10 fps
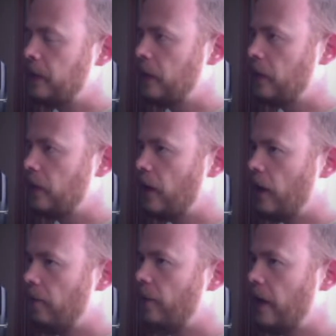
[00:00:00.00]
You know,
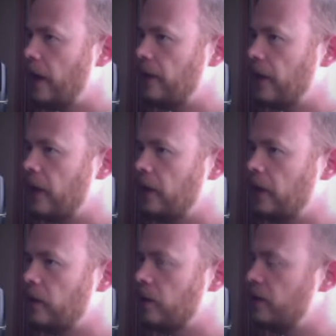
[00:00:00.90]
I, I pray that
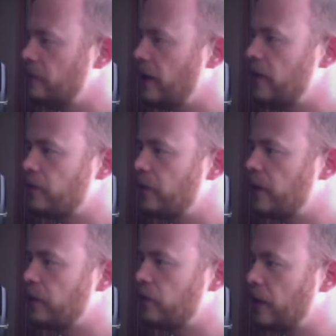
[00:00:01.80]
you know somebody's
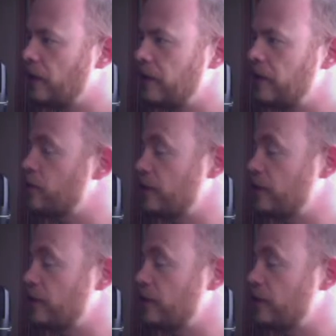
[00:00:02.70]
reading the translation,